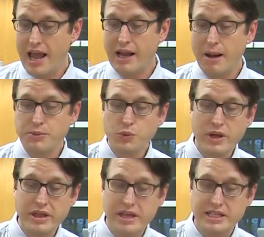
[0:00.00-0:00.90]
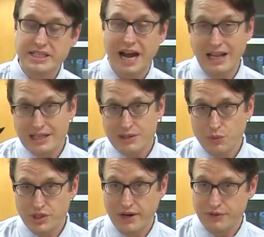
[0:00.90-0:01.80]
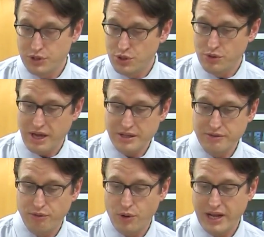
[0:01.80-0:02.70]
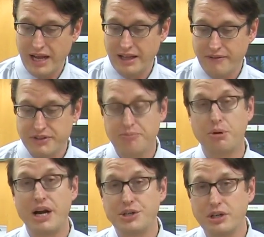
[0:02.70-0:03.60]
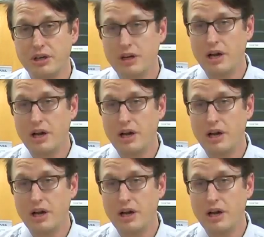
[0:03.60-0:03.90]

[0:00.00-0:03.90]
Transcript: It comes with this stylus, which gives you two thousand forty-eight levels of pressure,